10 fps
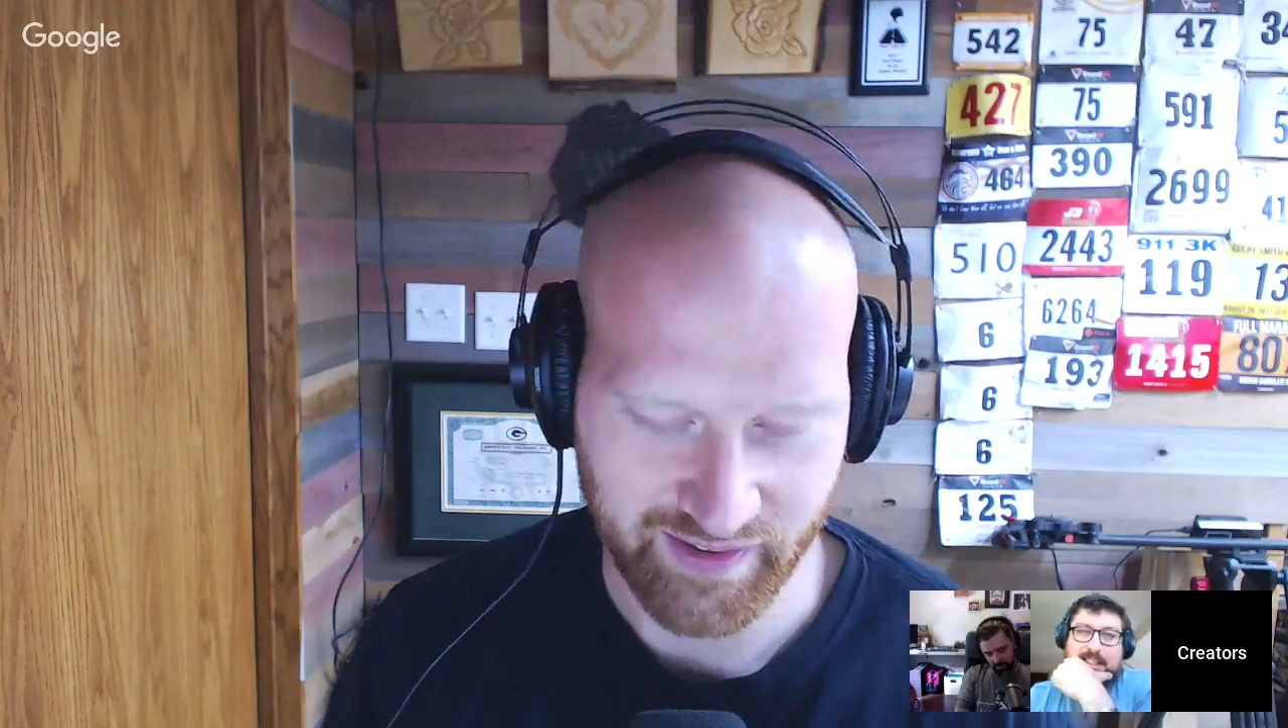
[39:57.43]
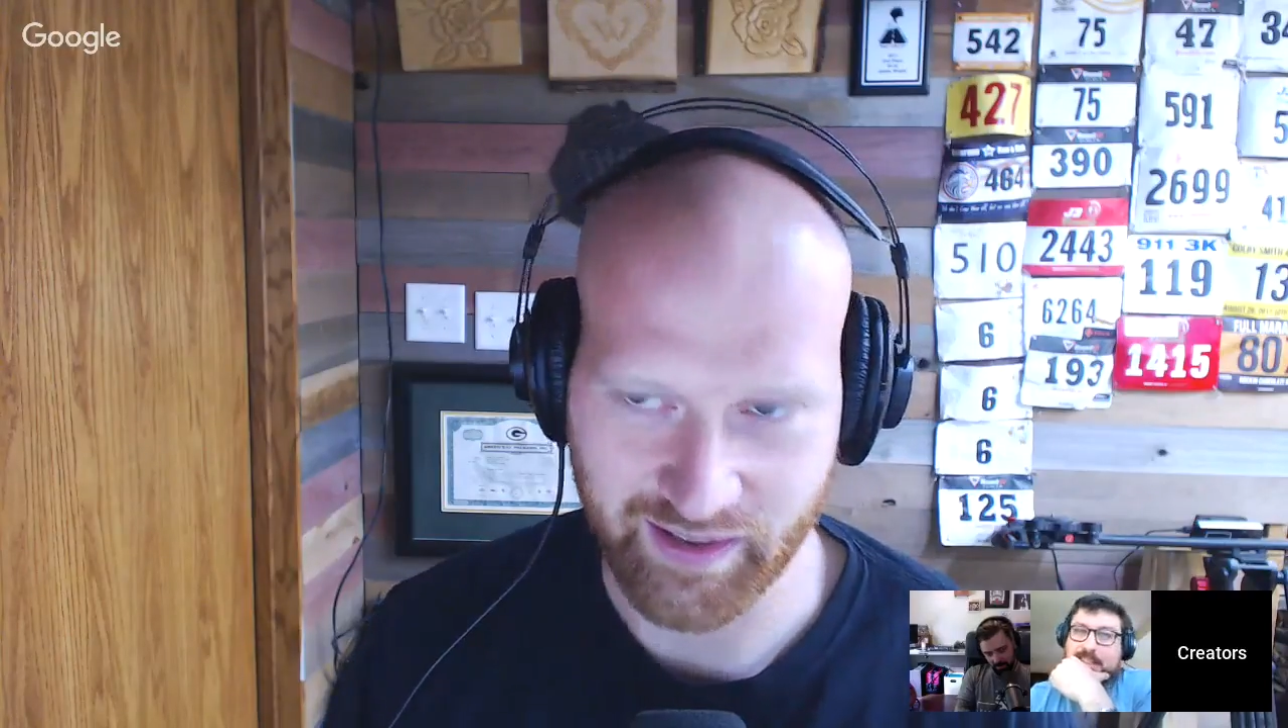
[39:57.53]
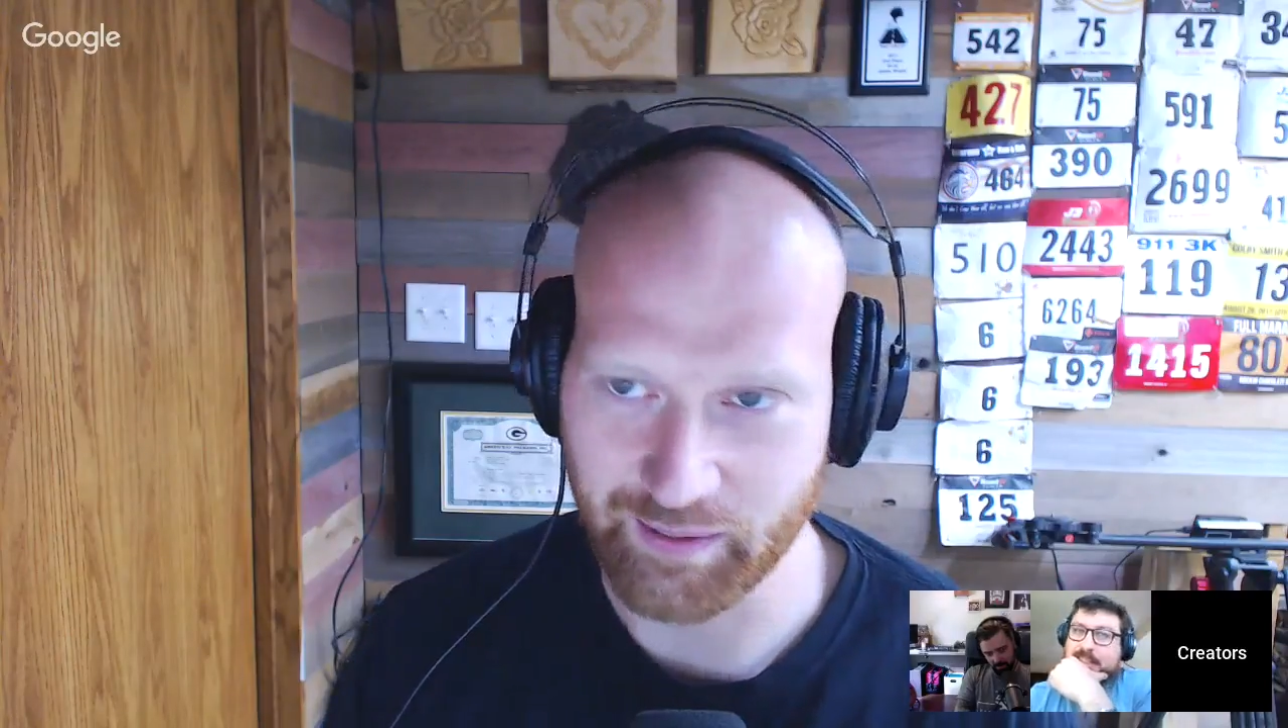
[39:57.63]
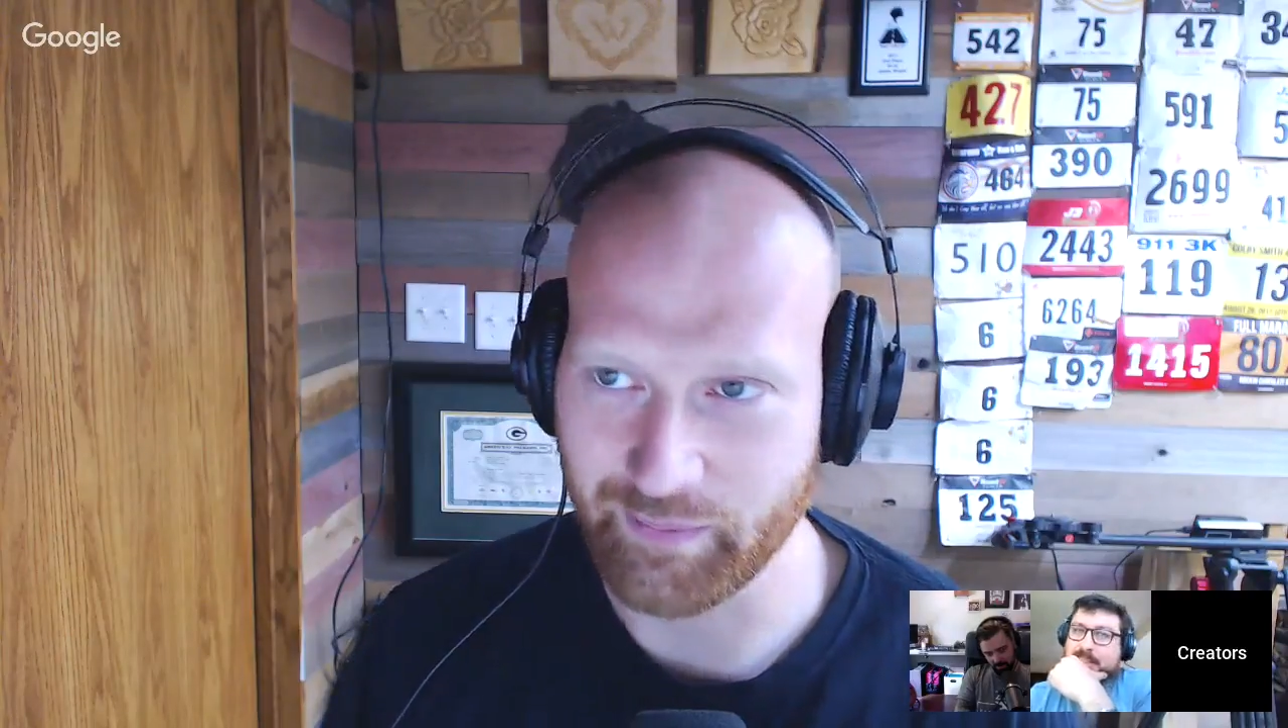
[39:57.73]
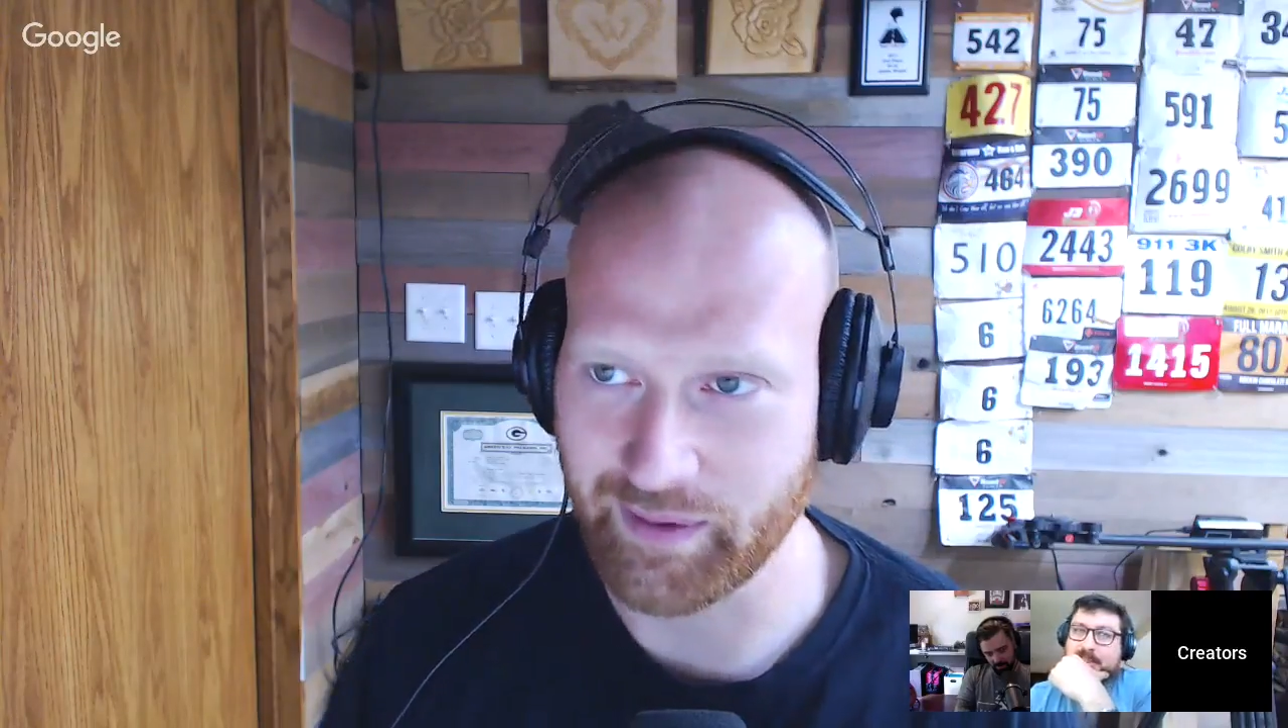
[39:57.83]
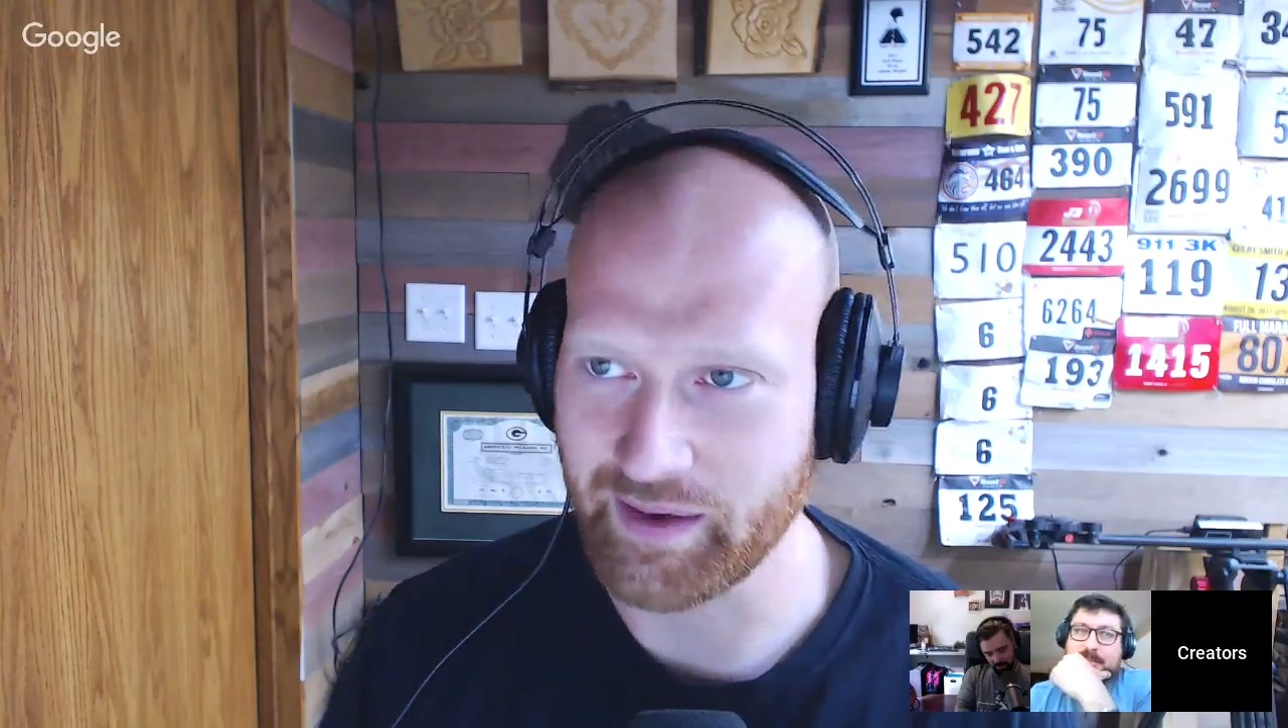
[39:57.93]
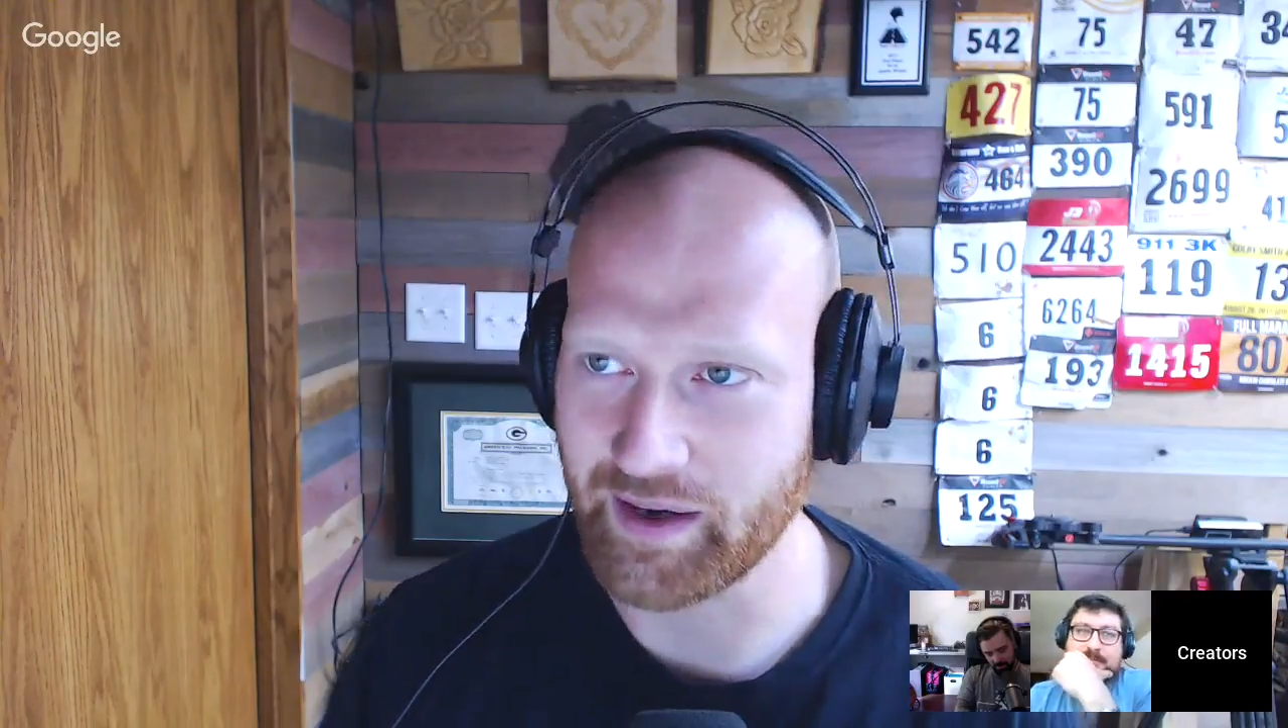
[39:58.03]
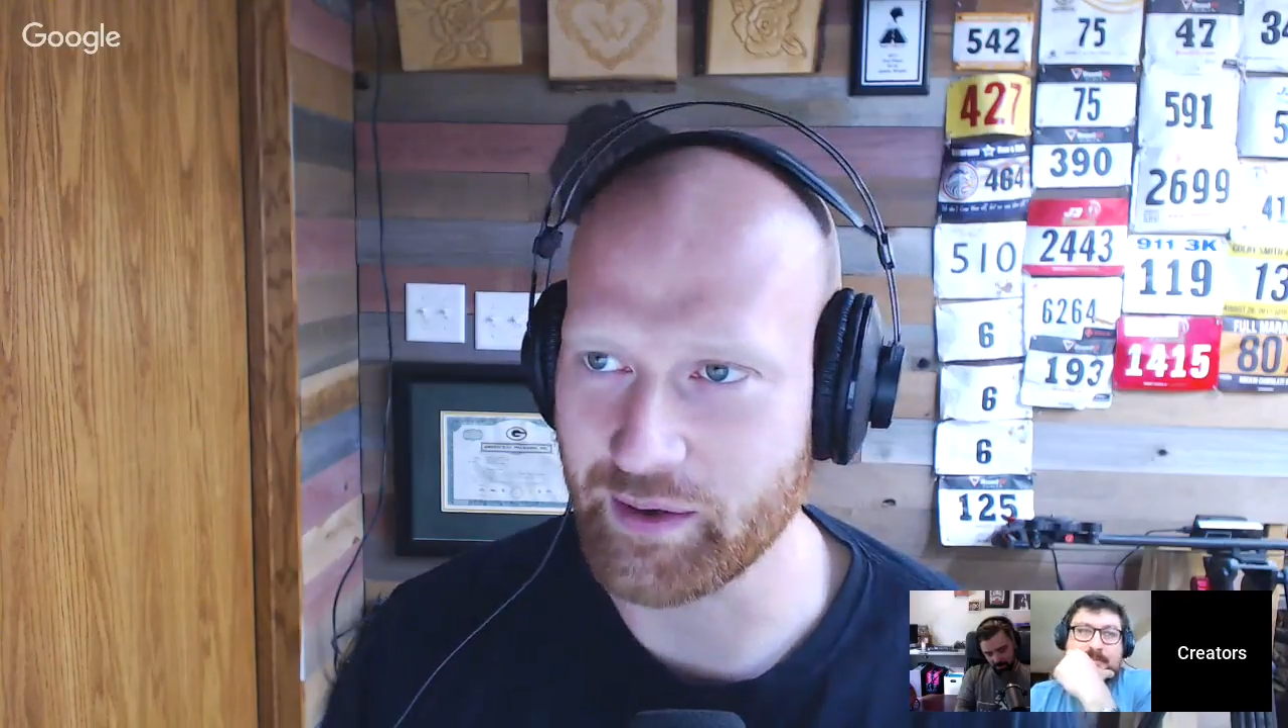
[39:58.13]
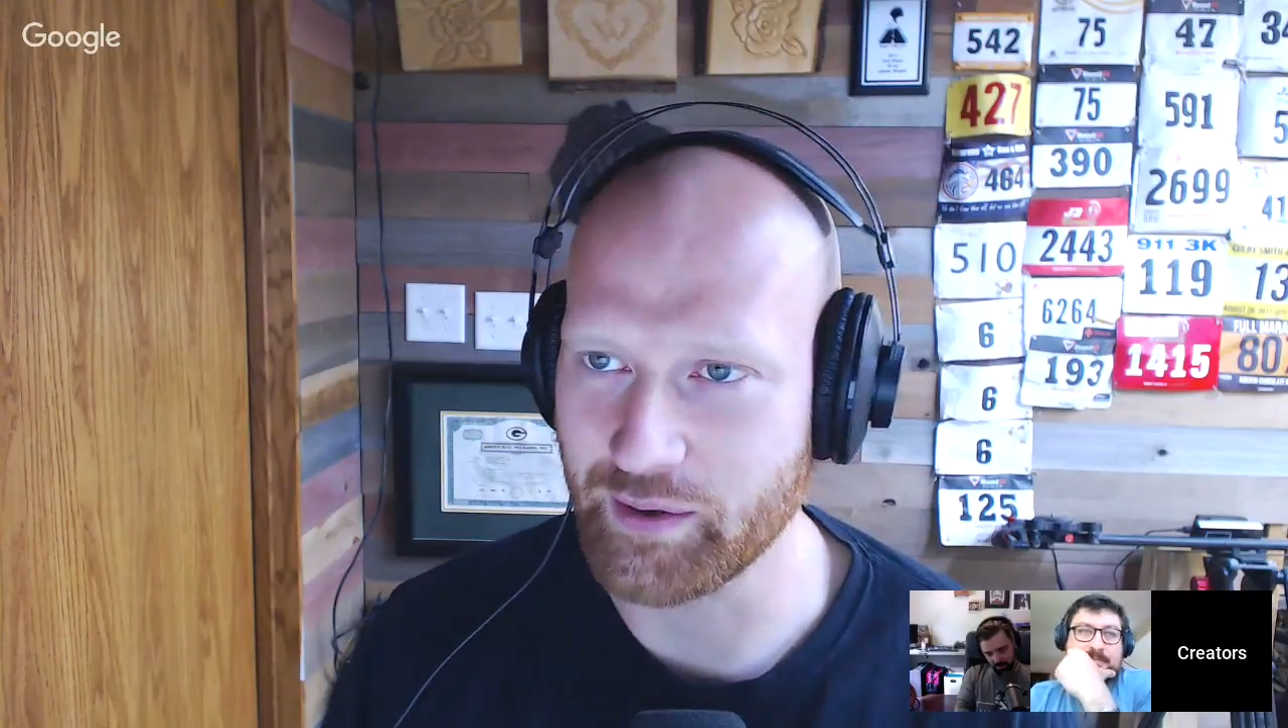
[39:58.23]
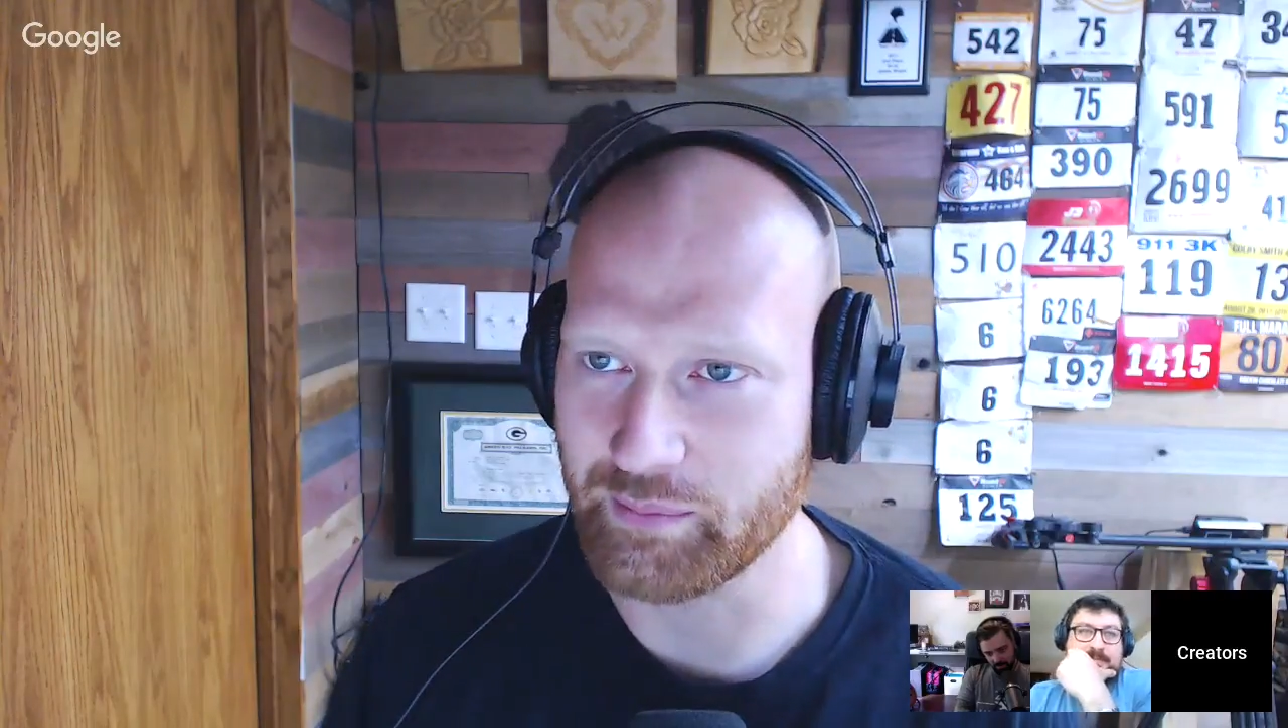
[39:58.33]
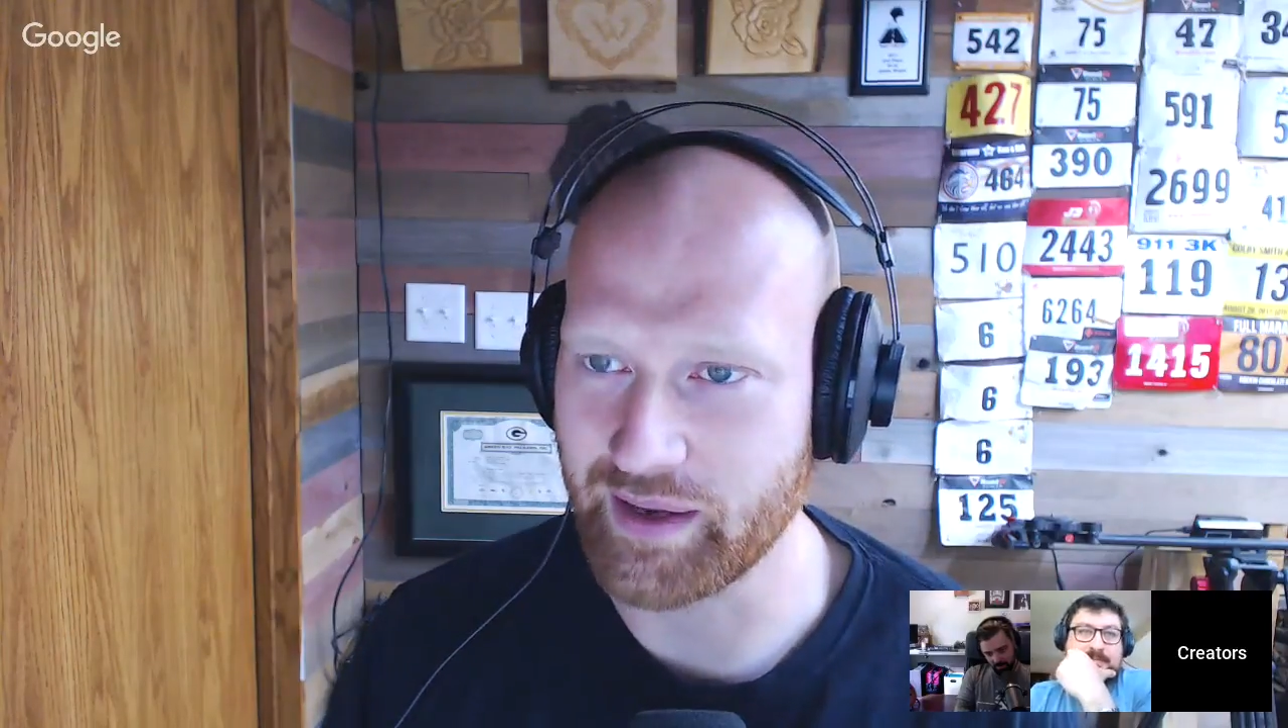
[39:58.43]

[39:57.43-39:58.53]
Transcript: I know I'm